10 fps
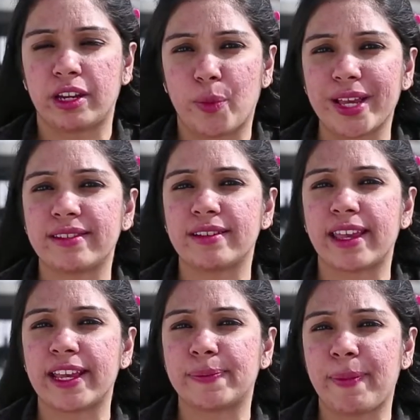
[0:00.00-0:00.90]
investors
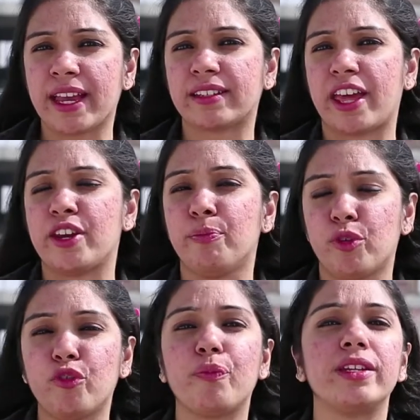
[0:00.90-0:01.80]
expect an
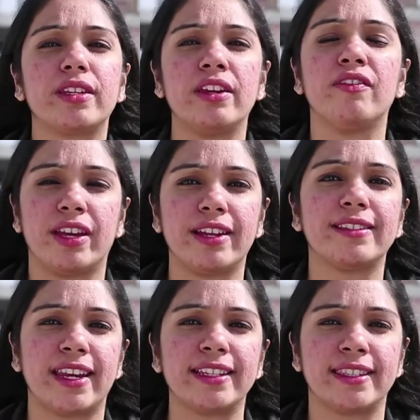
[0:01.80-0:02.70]
improvement in real estate